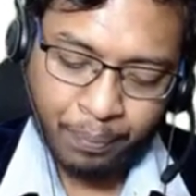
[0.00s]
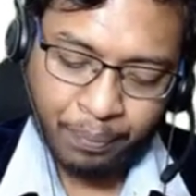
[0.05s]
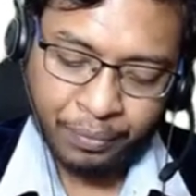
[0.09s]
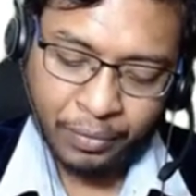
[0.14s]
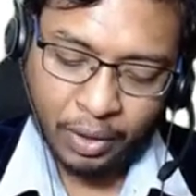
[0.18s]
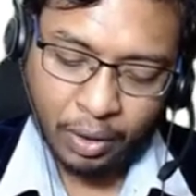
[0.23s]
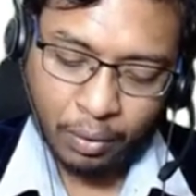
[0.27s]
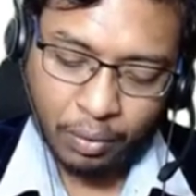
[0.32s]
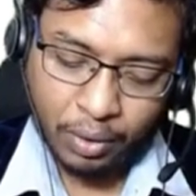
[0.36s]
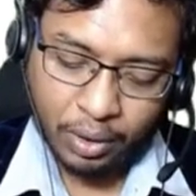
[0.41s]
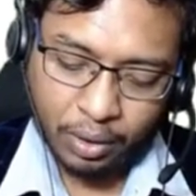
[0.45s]

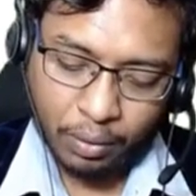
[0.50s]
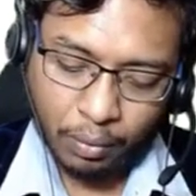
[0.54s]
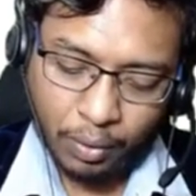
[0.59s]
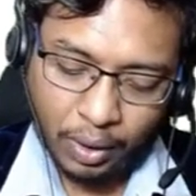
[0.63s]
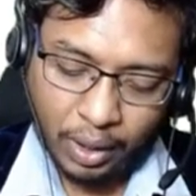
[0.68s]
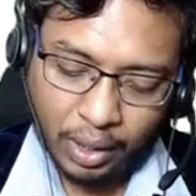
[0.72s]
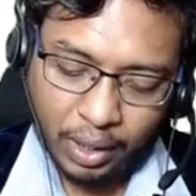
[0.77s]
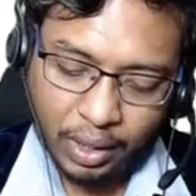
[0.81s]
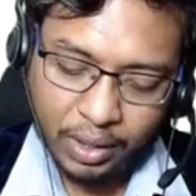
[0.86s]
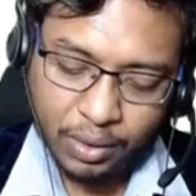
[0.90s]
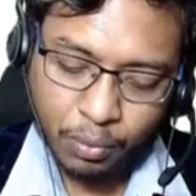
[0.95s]
With L
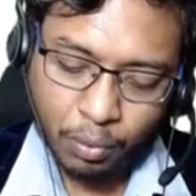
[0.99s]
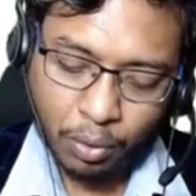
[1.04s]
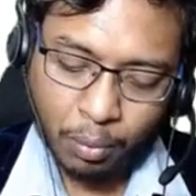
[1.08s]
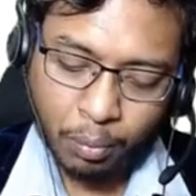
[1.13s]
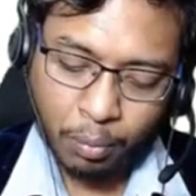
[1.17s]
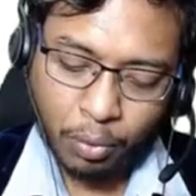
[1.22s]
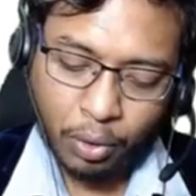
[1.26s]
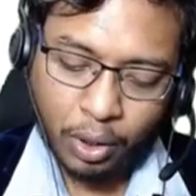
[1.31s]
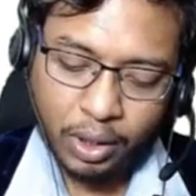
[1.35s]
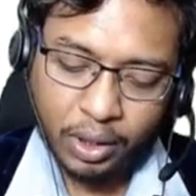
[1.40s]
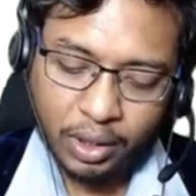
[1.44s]
as
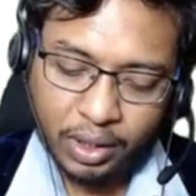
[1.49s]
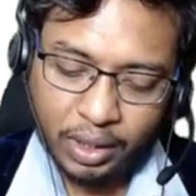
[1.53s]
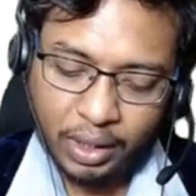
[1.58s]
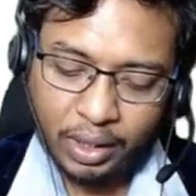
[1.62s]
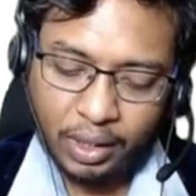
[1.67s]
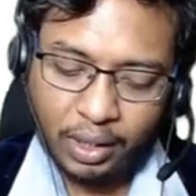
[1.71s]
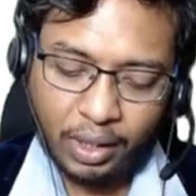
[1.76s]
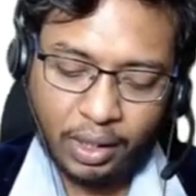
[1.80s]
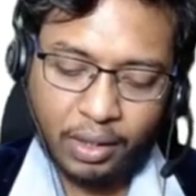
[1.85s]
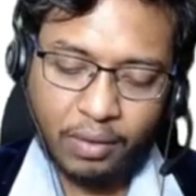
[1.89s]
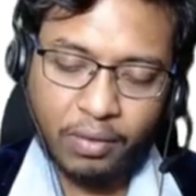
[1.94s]
1.3
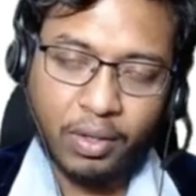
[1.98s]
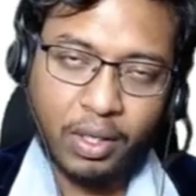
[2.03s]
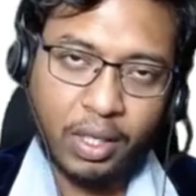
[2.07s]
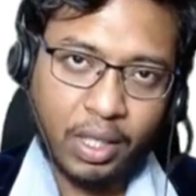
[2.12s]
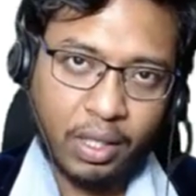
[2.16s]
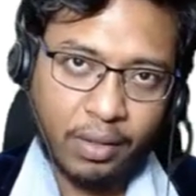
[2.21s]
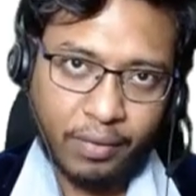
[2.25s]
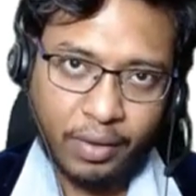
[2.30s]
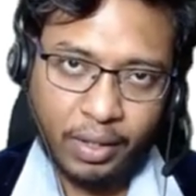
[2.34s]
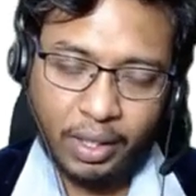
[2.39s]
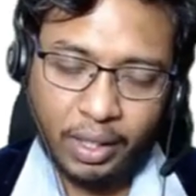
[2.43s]
it will
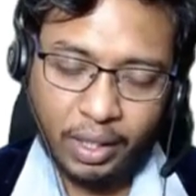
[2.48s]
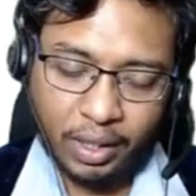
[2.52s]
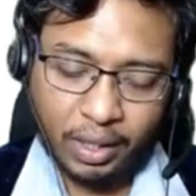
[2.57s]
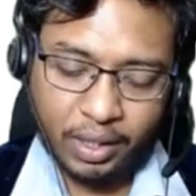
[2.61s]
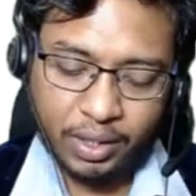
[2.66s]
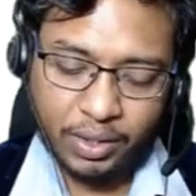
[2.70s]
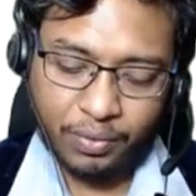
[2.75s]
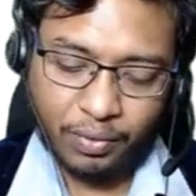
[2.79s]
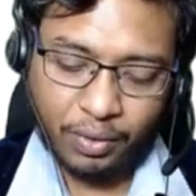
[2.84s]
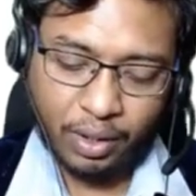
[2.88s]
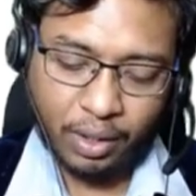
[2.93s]
even decrease
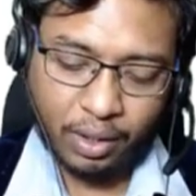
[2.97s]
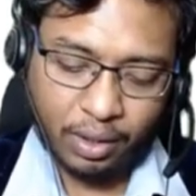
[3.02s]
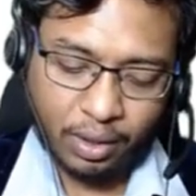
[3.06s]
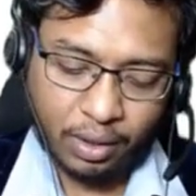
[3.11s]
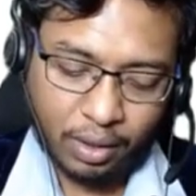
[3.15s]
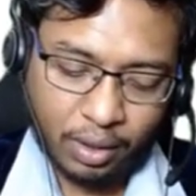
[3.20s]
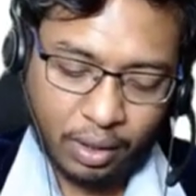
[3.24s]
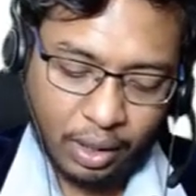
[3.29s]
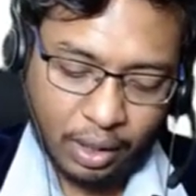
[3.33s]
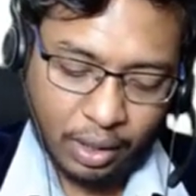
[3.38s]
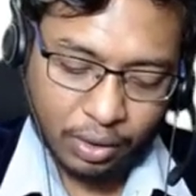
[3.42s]
further.
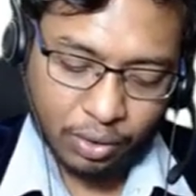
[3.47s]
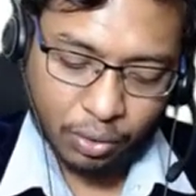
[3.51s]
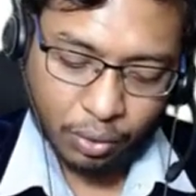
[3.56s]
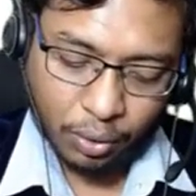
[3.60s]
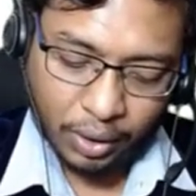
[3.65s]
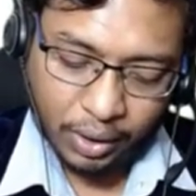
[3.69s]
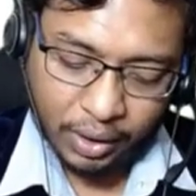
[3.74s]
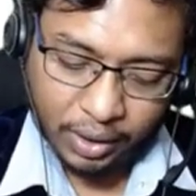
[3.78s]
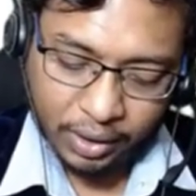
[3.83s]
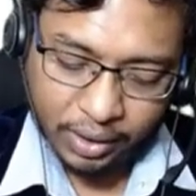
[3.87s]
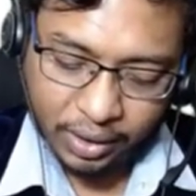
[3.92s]
So it
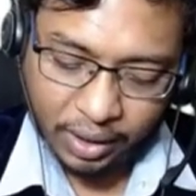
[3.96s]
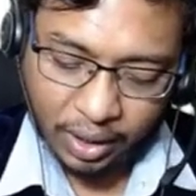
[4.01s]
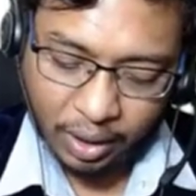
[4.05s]
is keep